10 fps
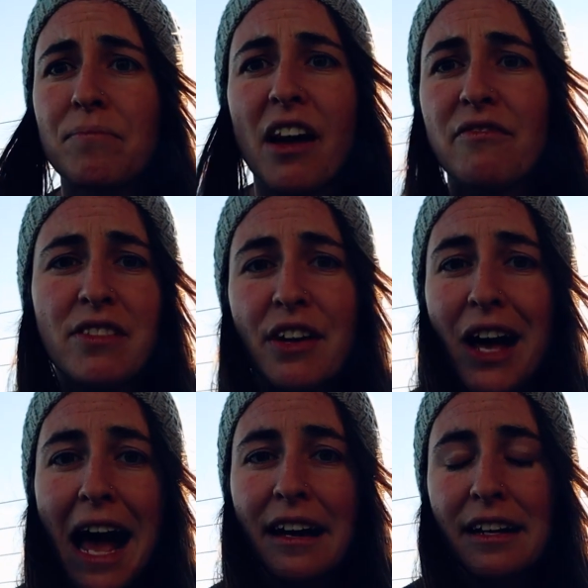I've never
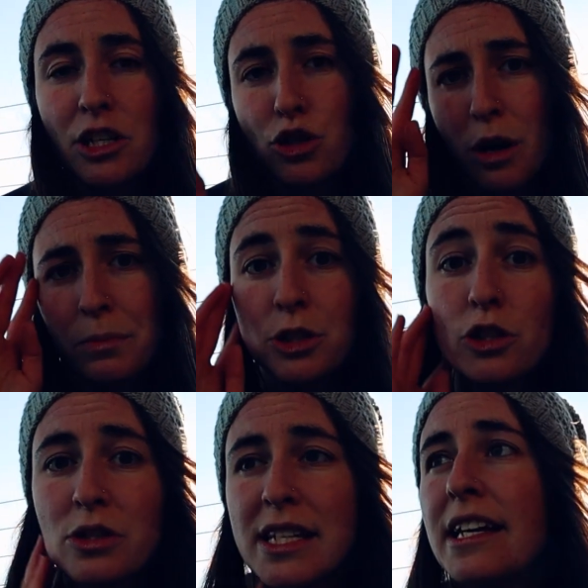had any trouble
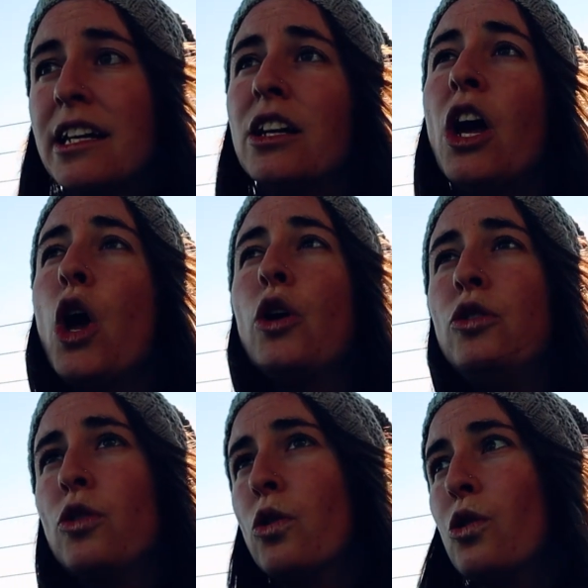using it,
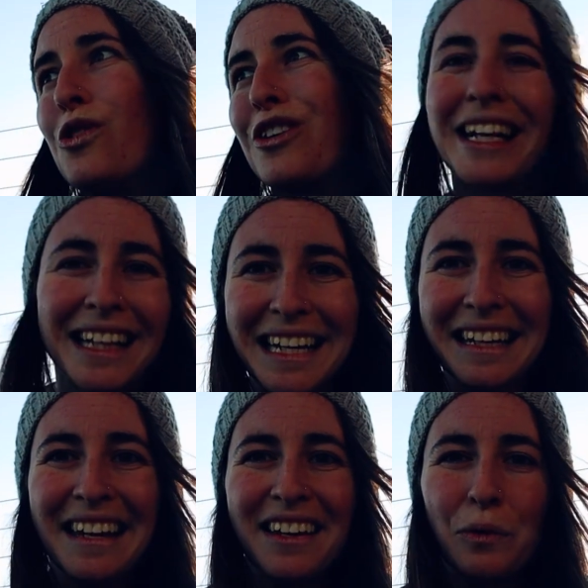nor
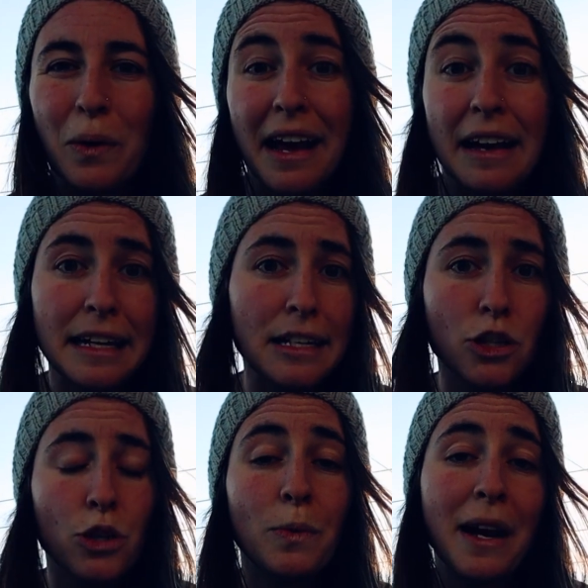cleaning it when I need
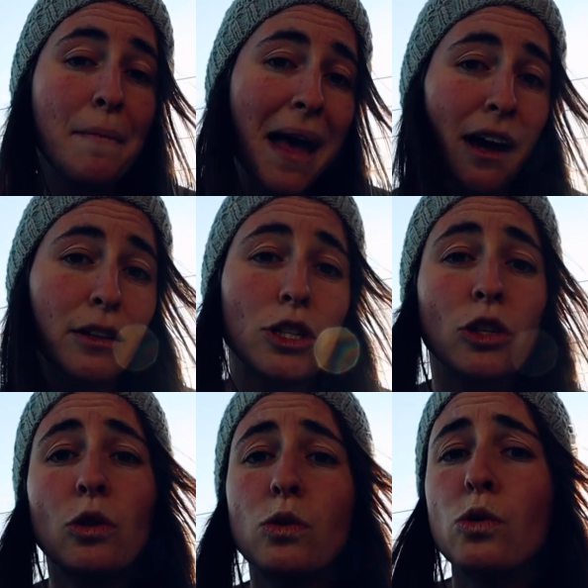to when I'm out at
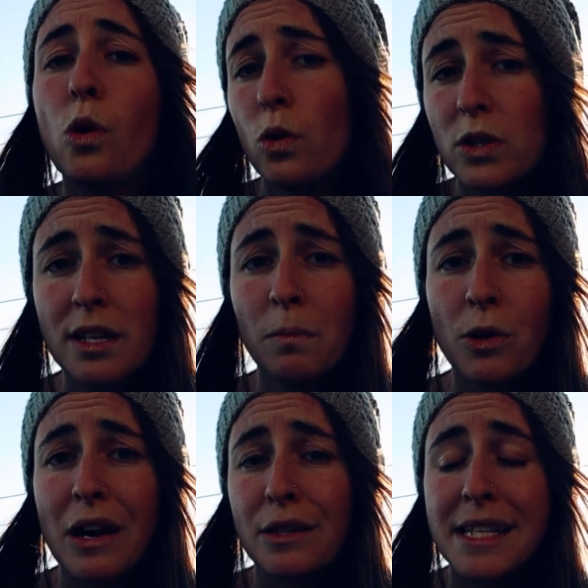school or
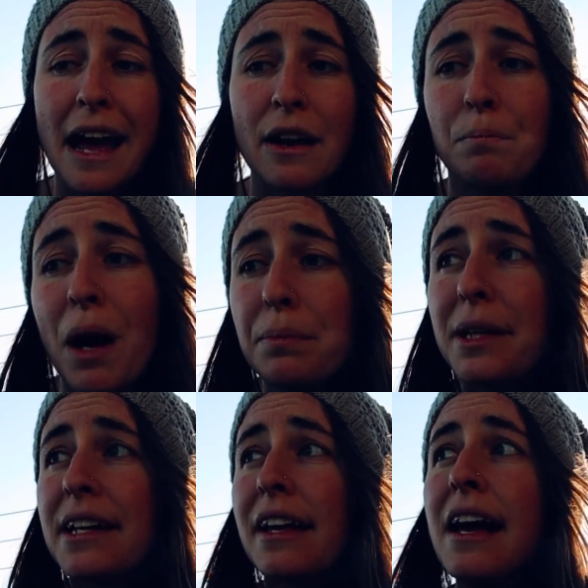somewhere else out in
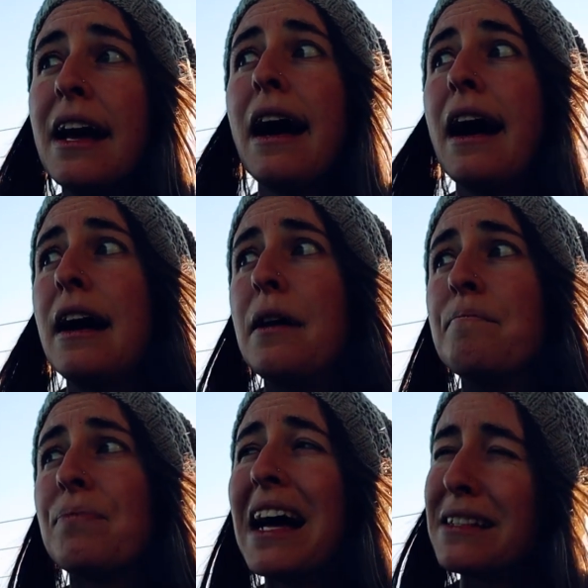public.
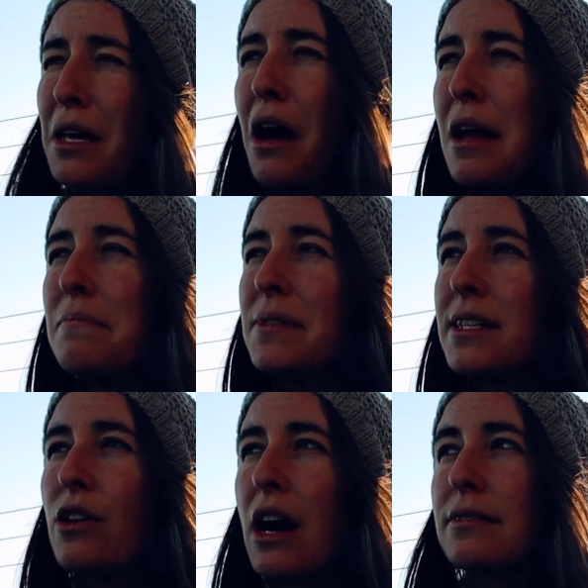At times
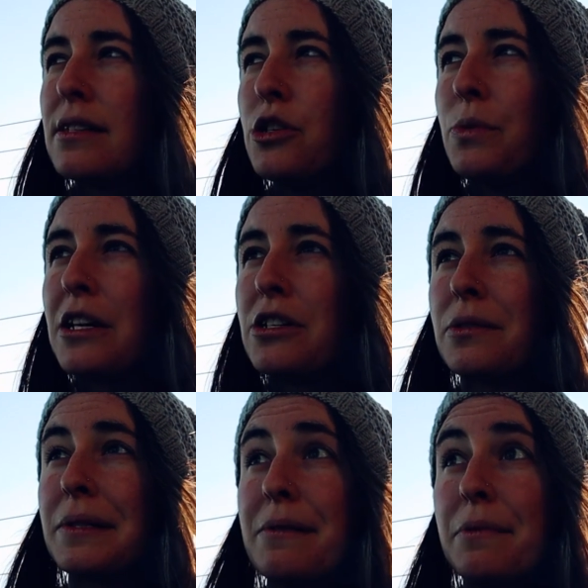there are situations
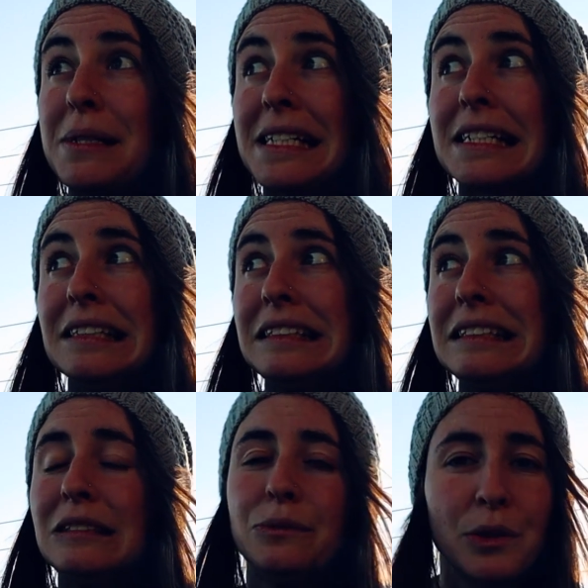where I'm a bit like,
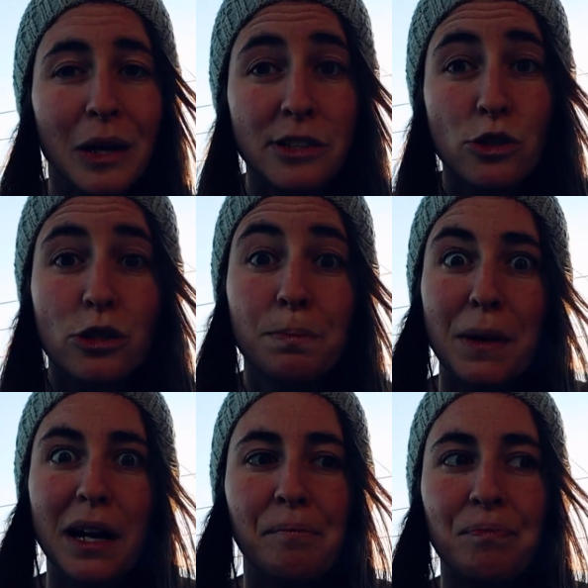oh, what do I do?
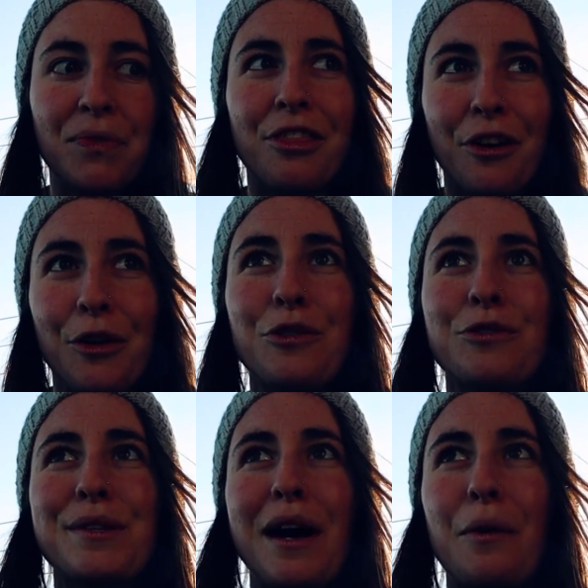But
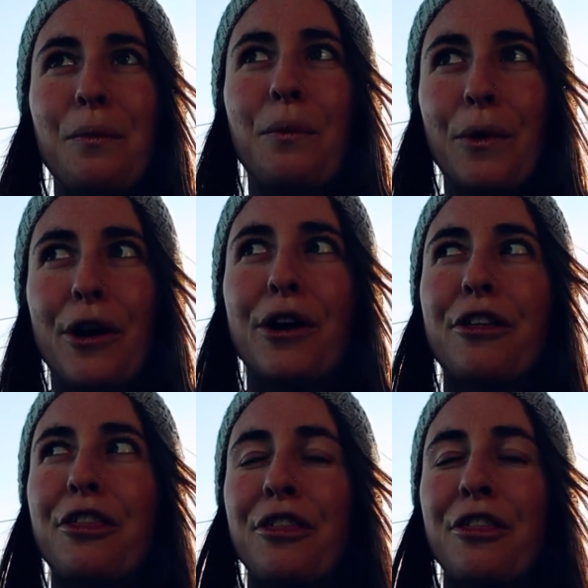those are worth